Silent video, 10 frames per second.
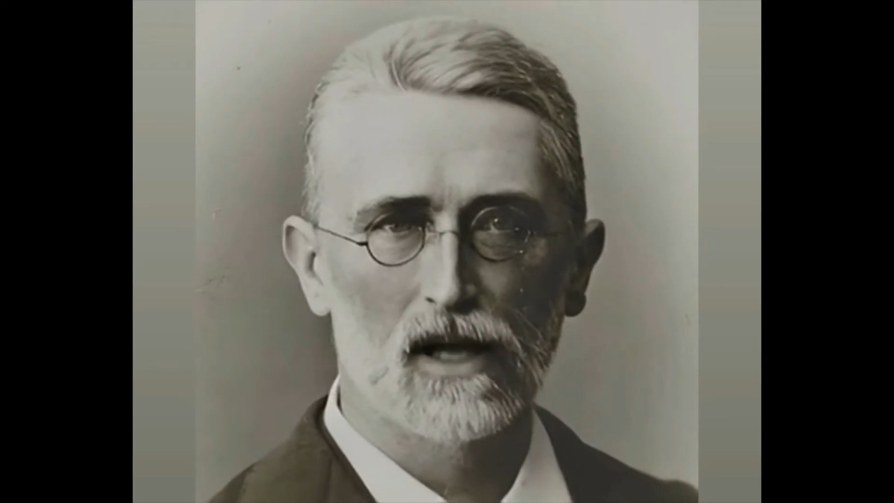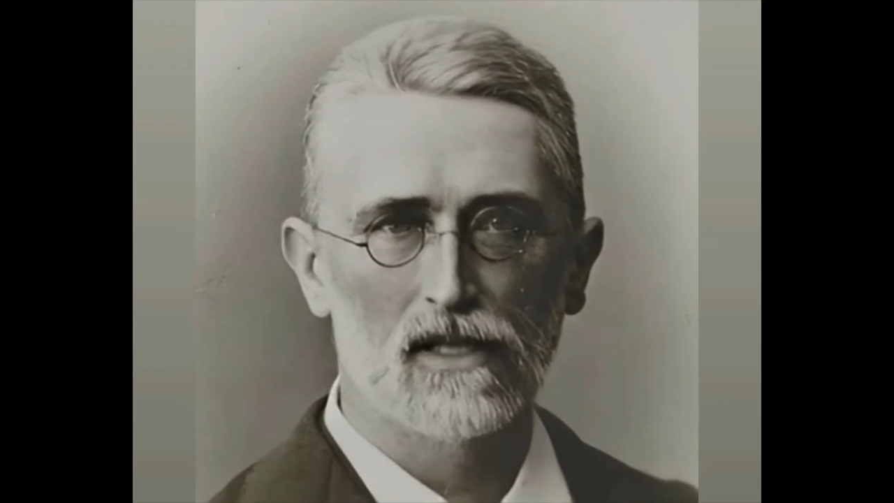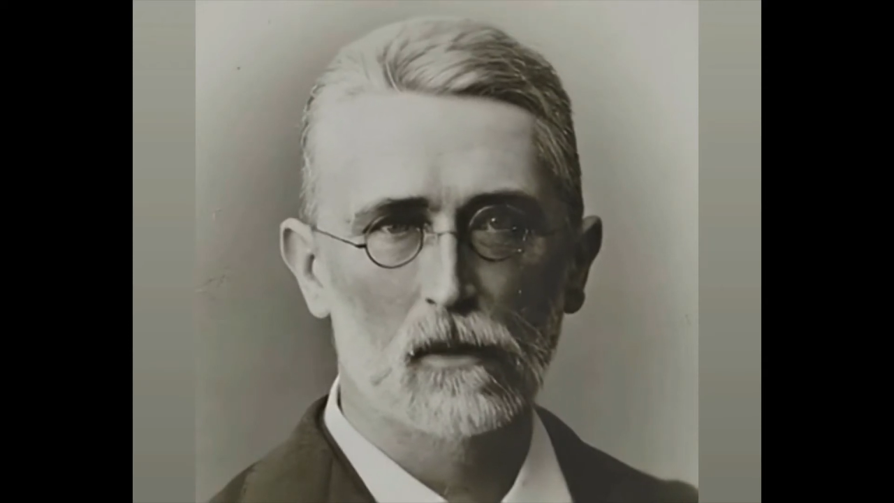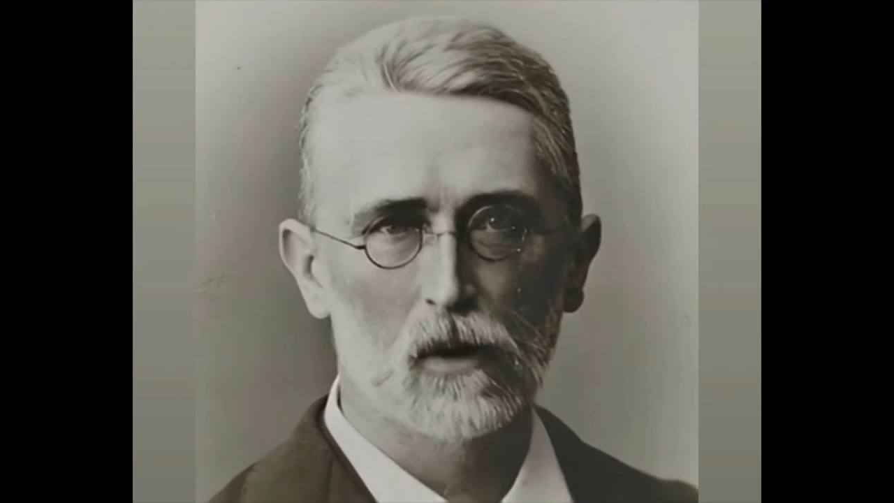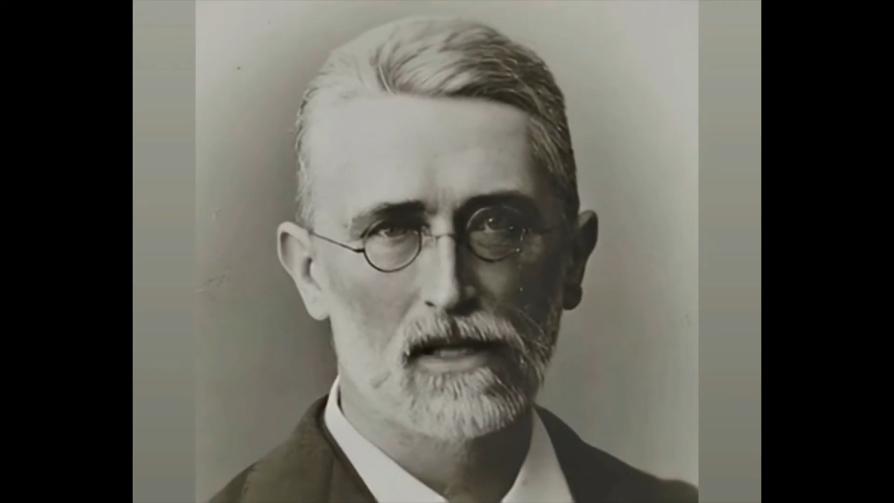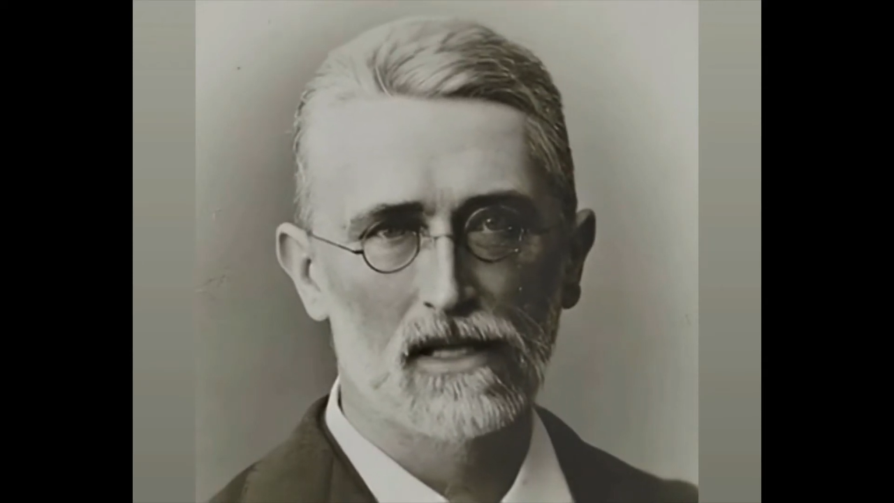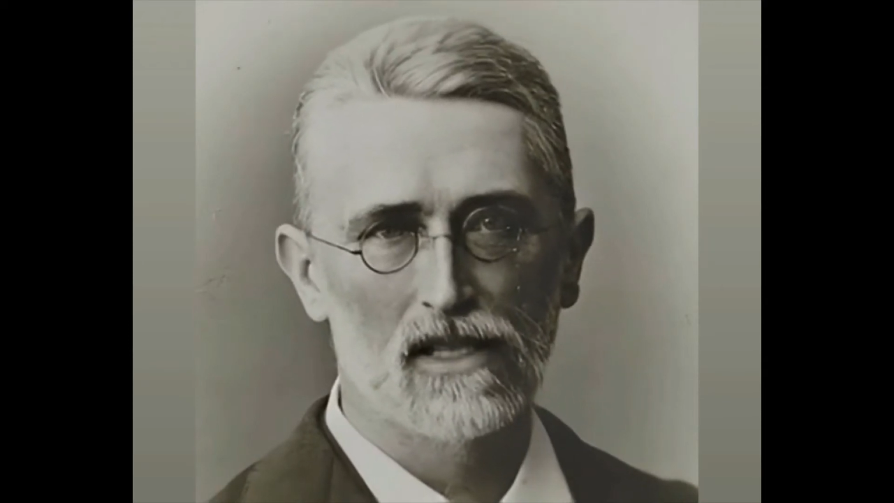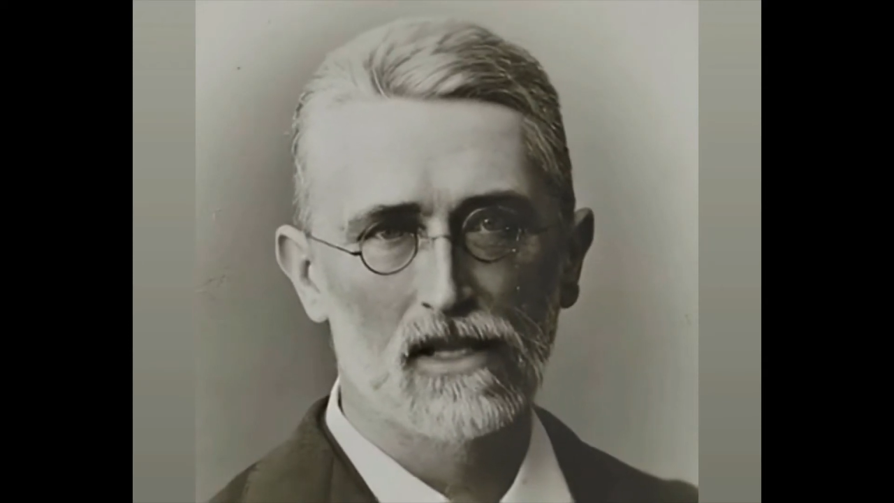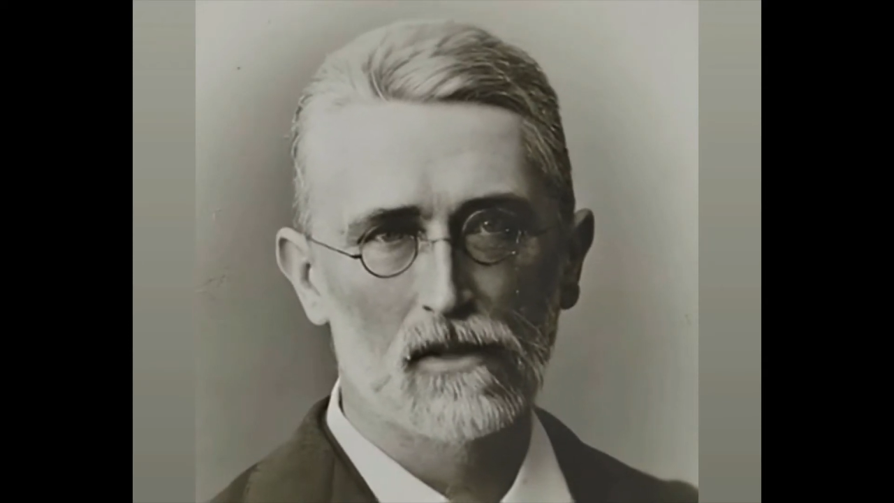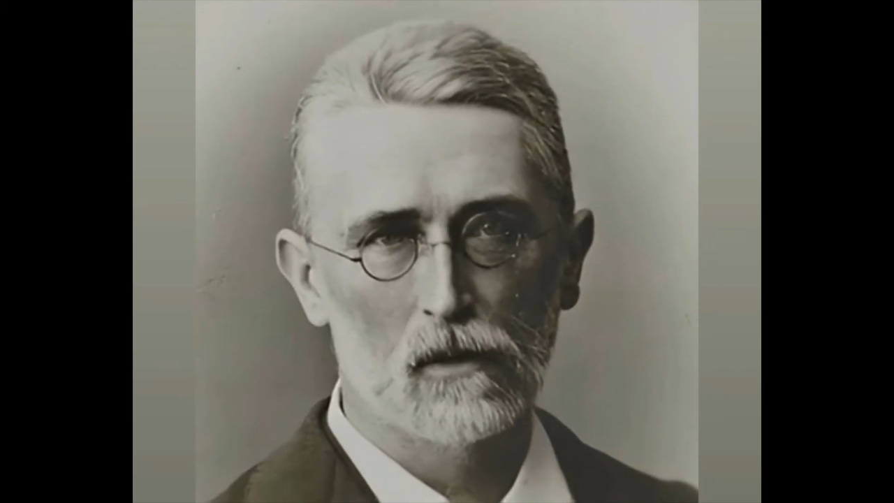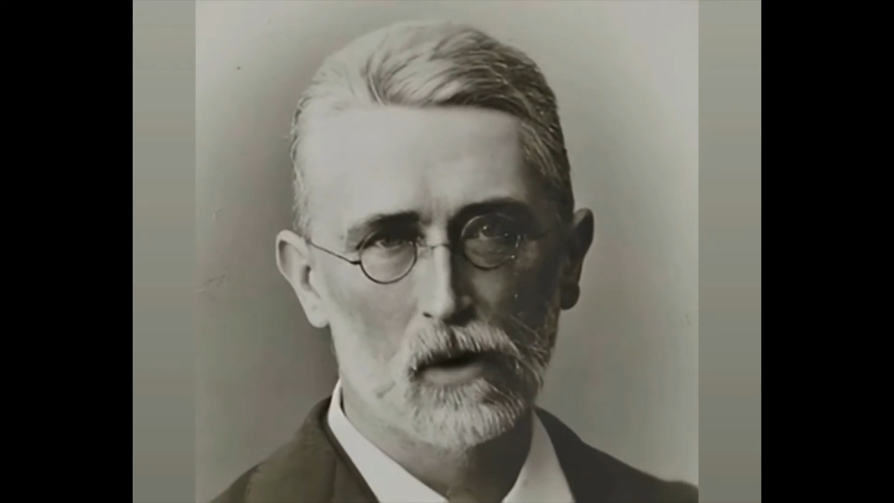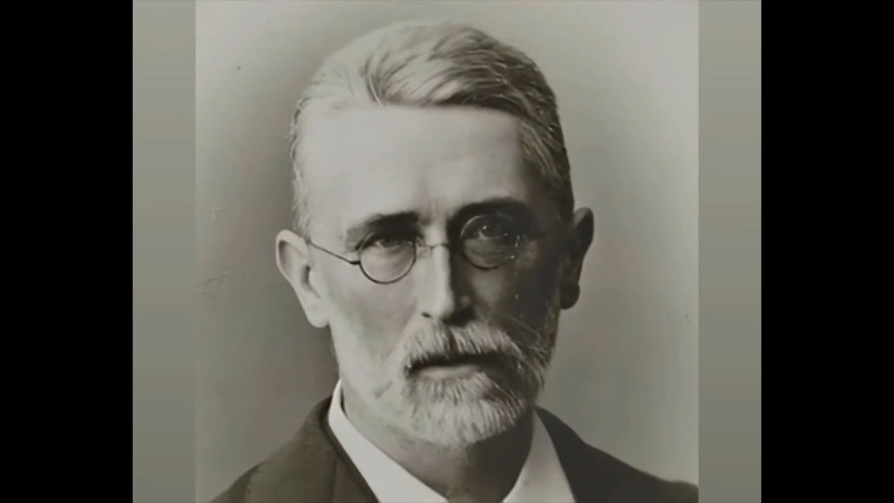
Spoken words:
on the presence of a